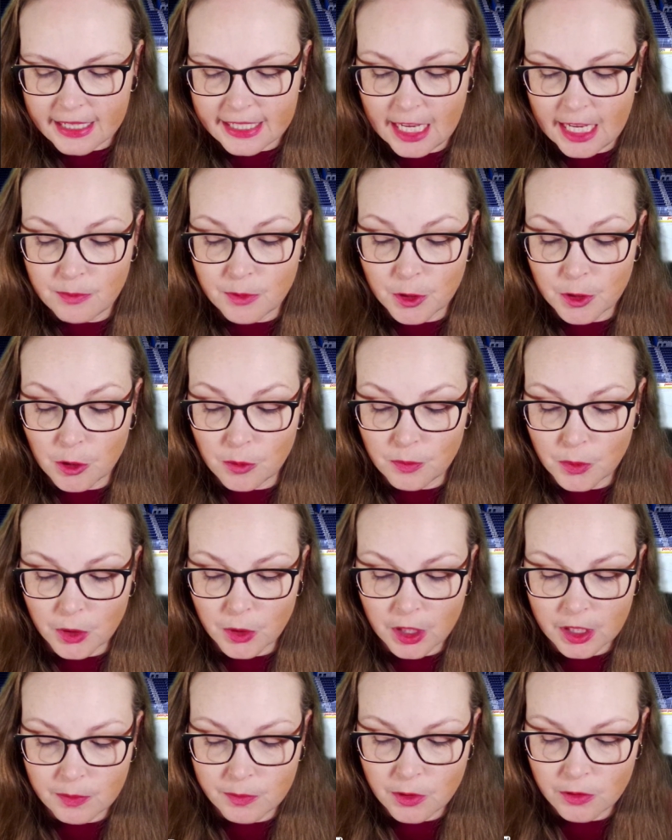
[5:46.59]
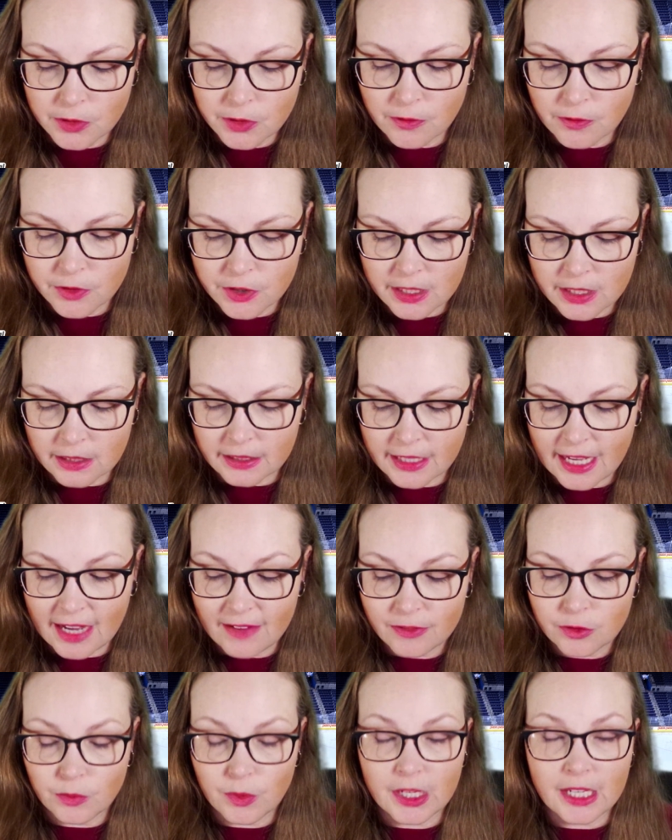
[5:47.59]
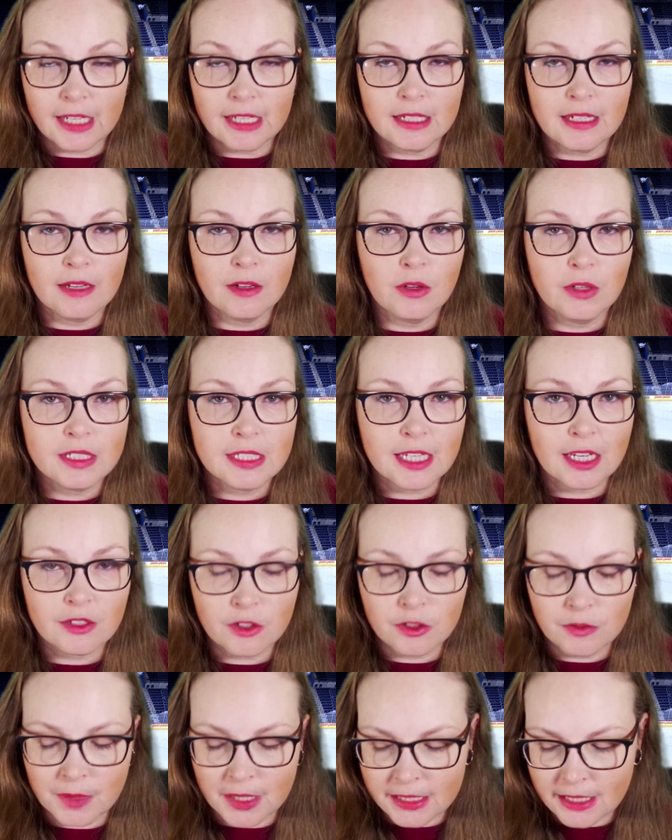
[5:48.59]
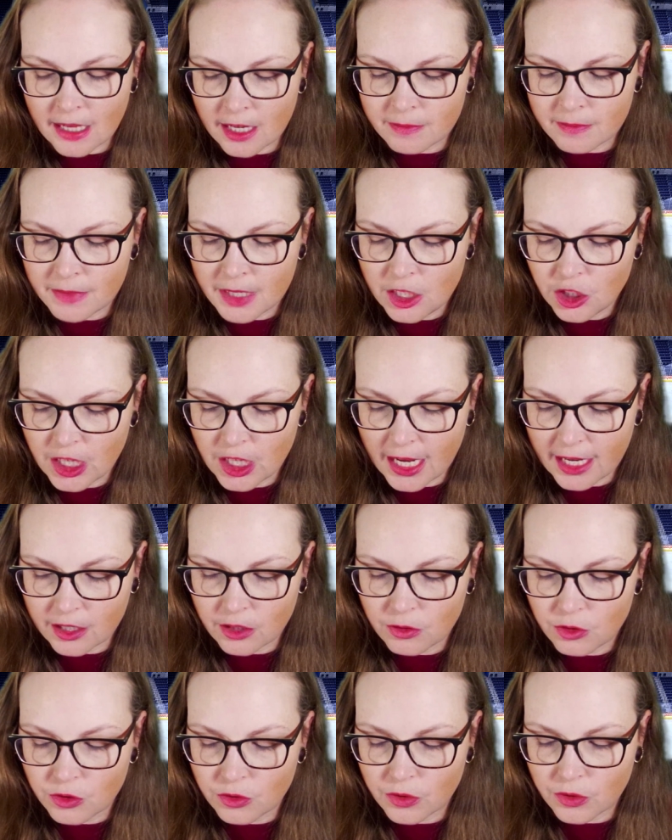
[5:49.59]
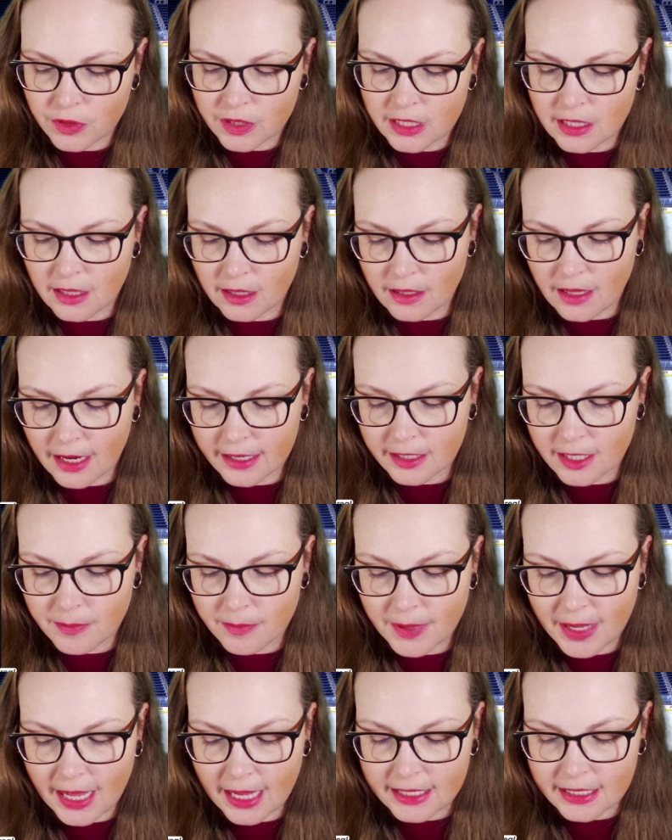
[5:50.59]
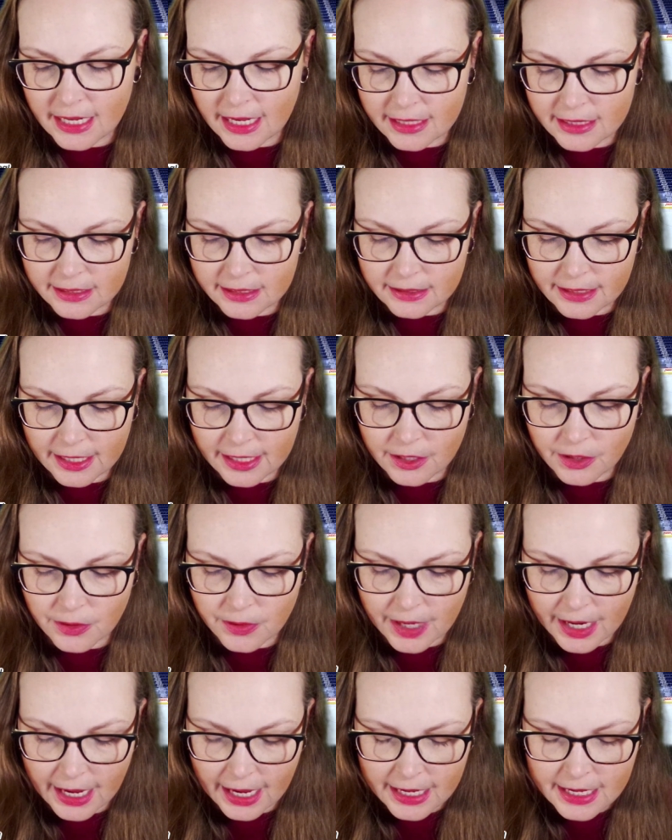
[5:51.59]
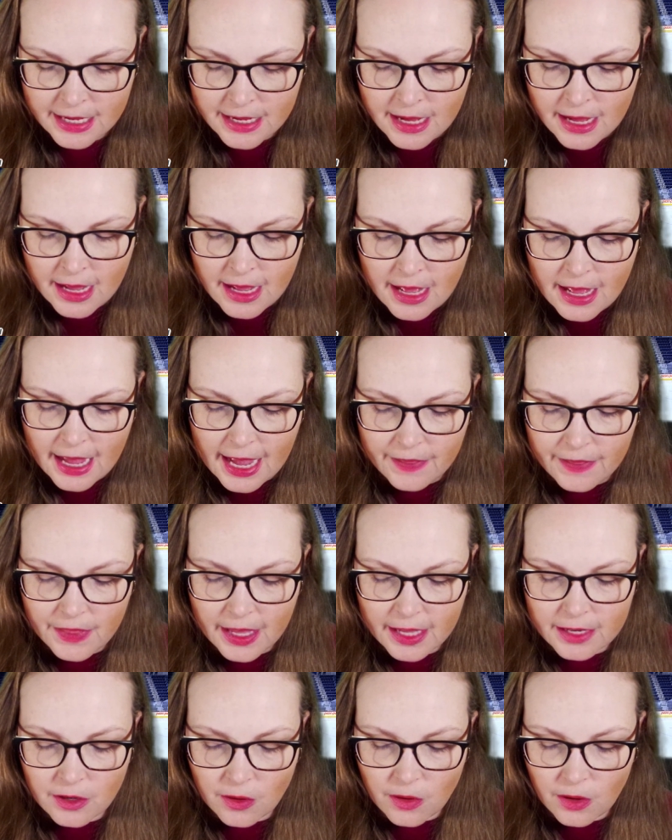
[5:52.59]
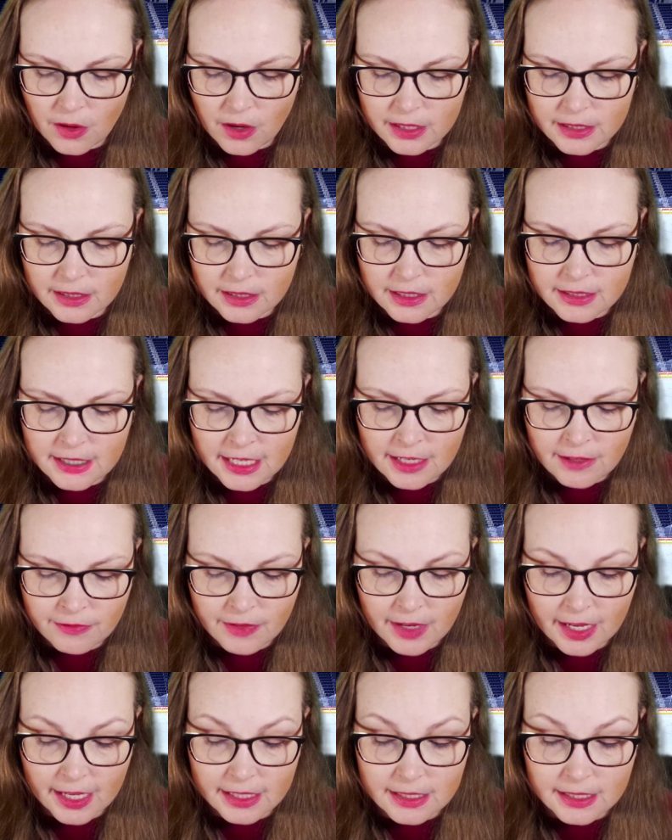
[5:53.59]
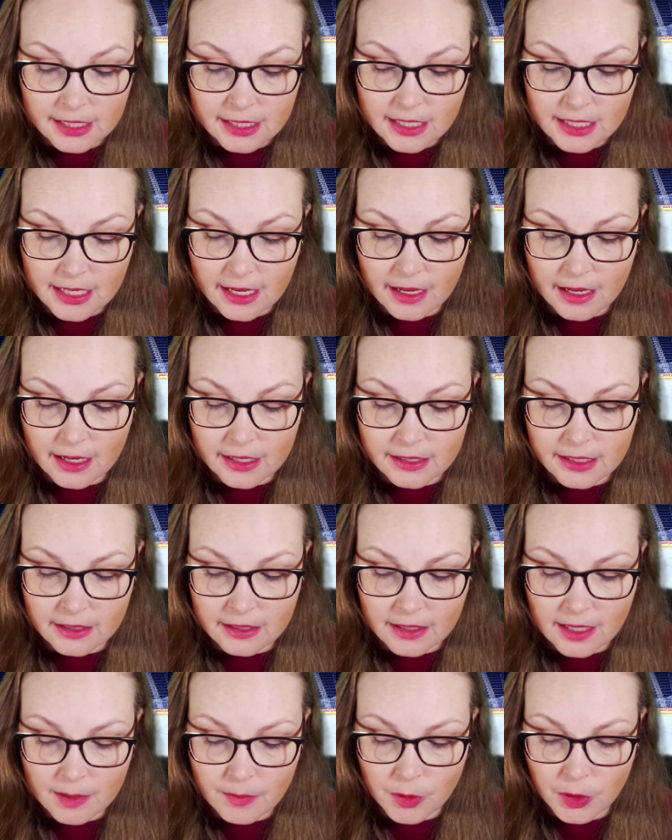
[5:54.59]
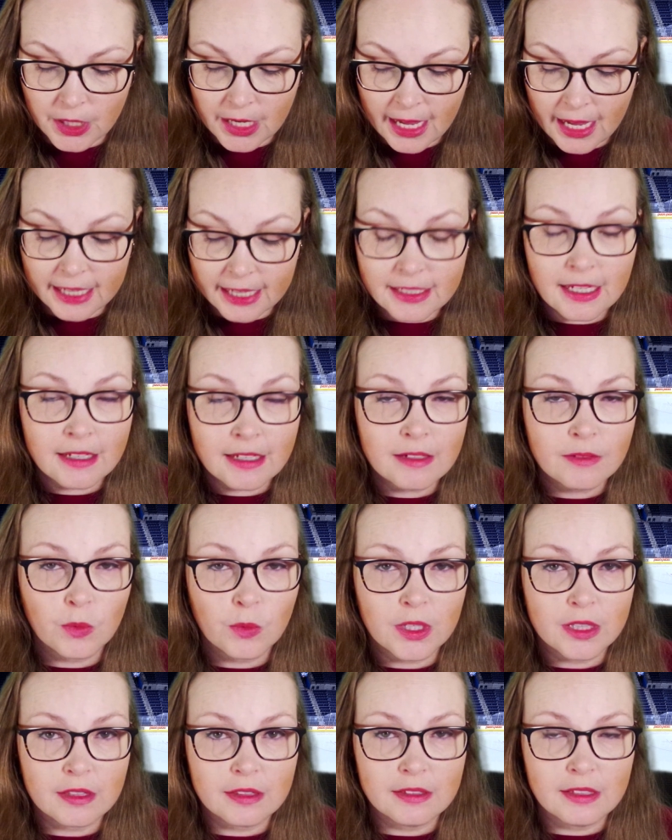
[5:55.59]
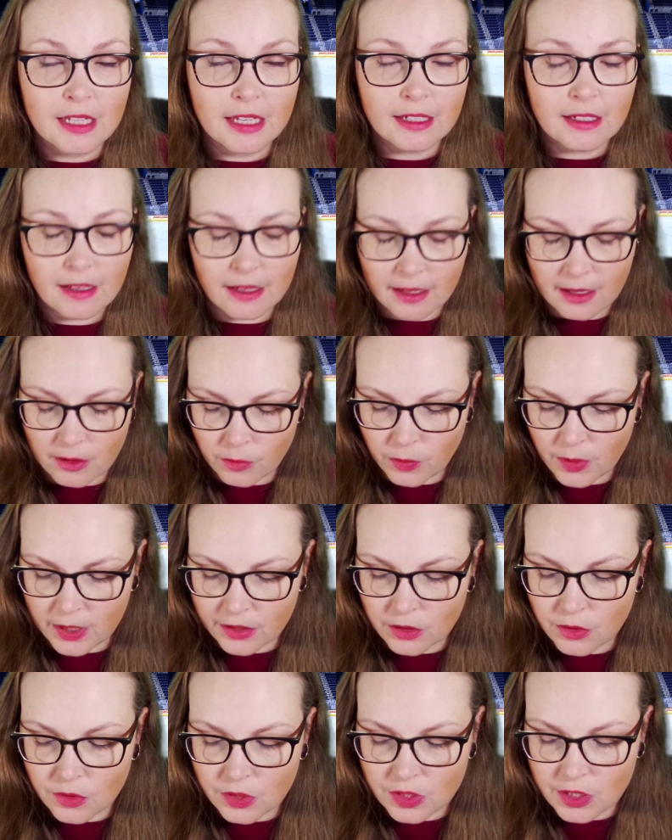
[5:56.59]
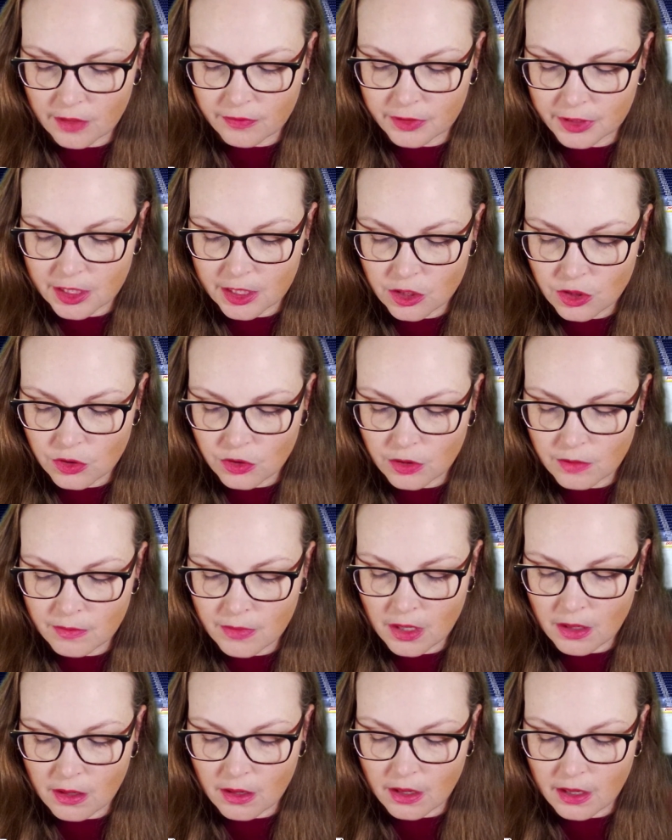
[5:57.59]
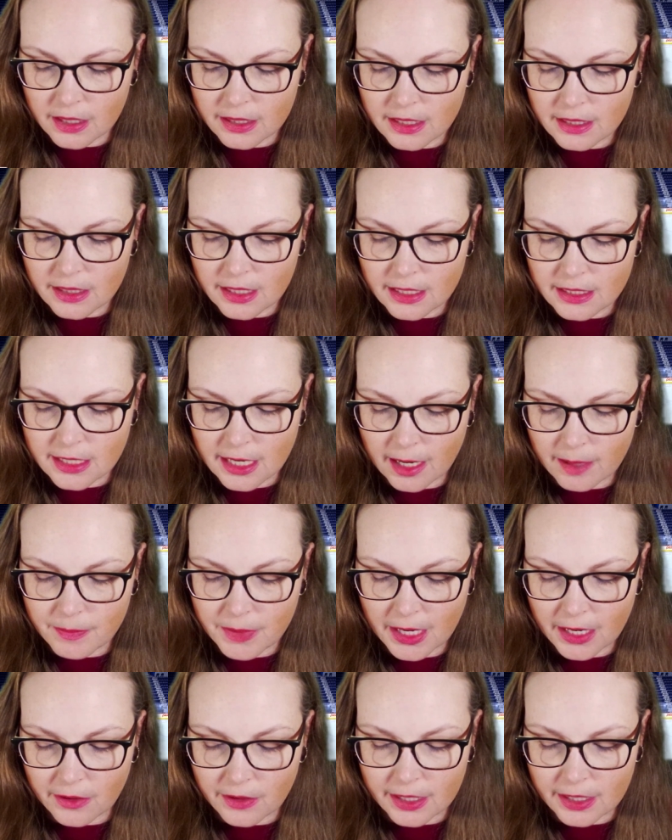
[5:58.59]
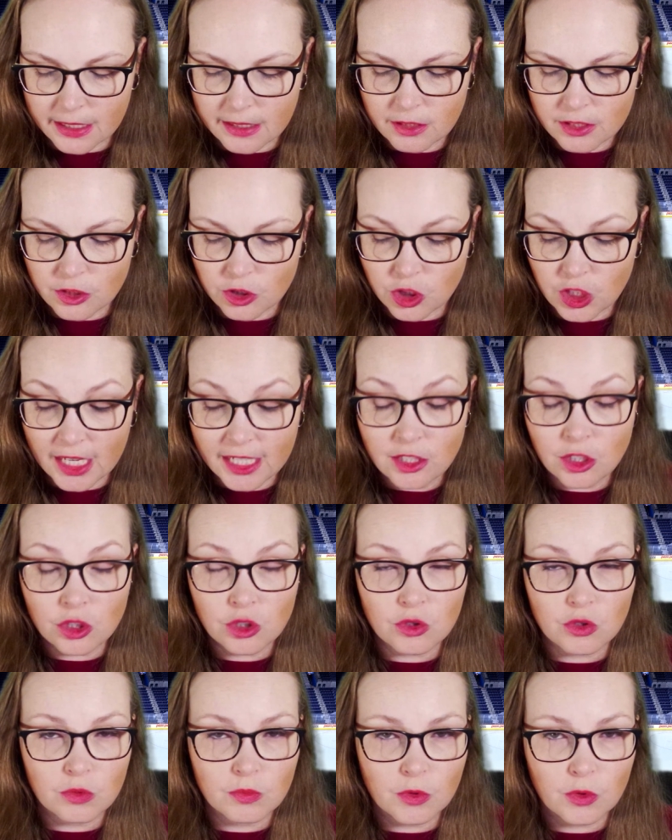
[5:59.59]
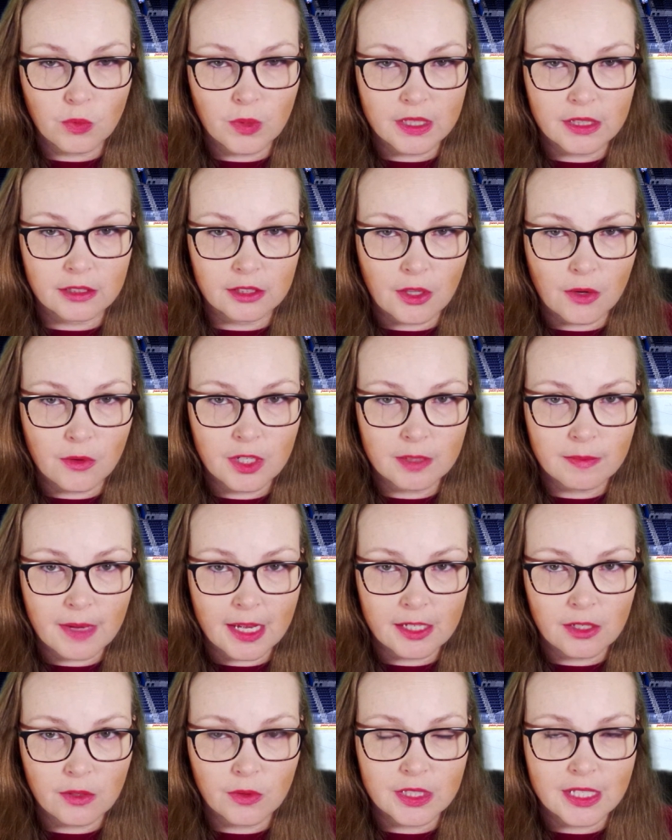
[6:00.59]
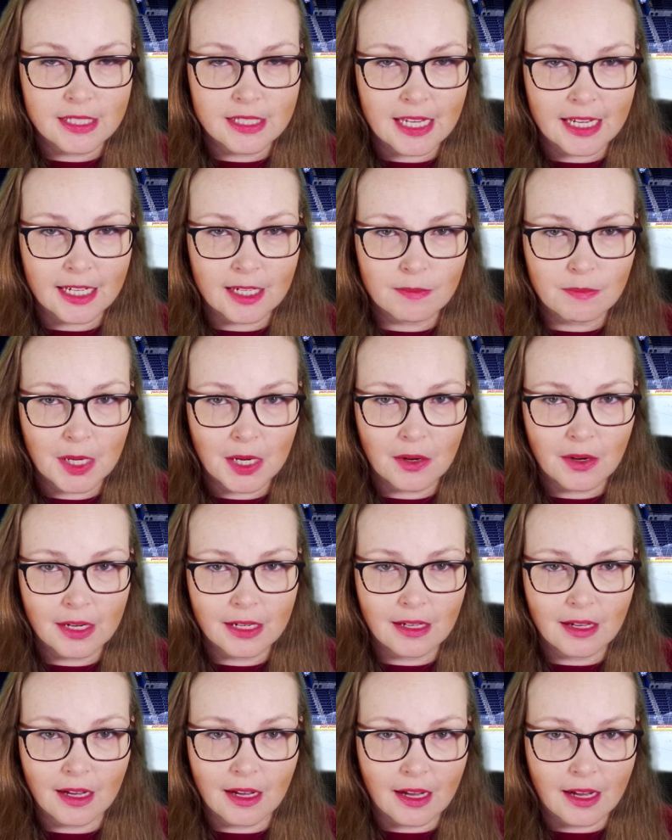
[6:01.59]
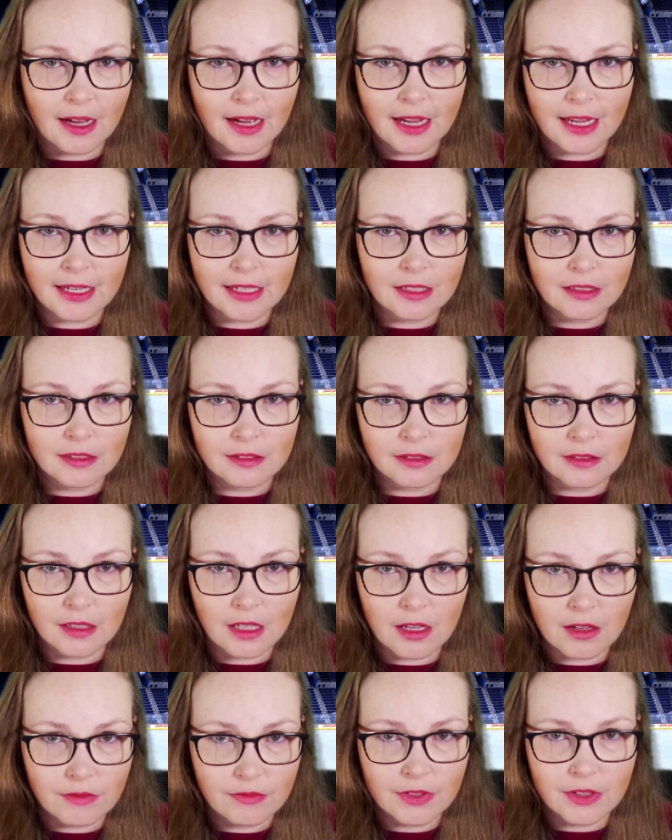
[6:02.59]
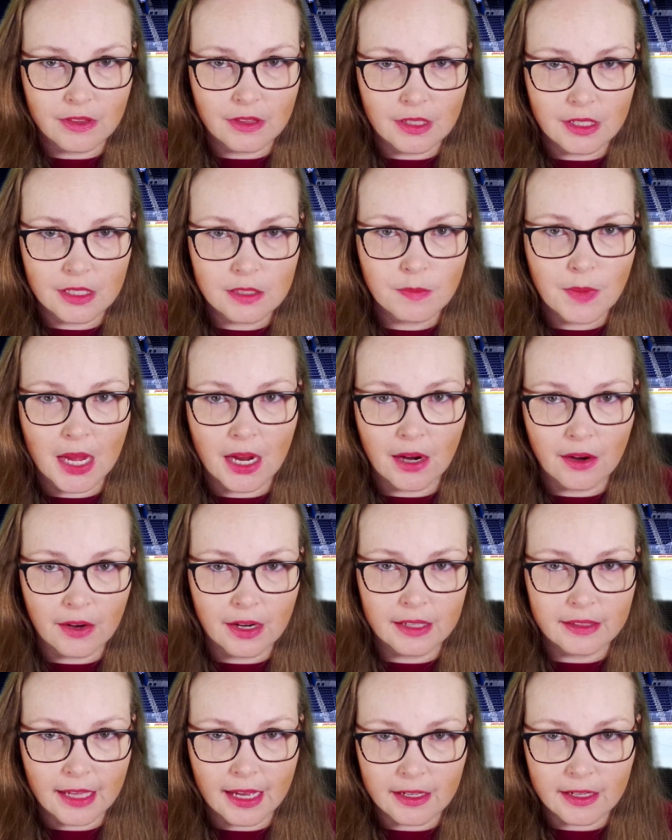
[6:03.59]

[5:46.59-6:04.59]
Gabriel Bork moved over to the left wing, centered by Jan Mishak, who drew into the lineup, and Nathan Legare. And then on the defense, uh, Nikolai Boudin with Nick, uh, with Gustav Lindstrom on the top pairing. Jaden Struble with Logan Mailloux on the second pairing. I love this pairing. That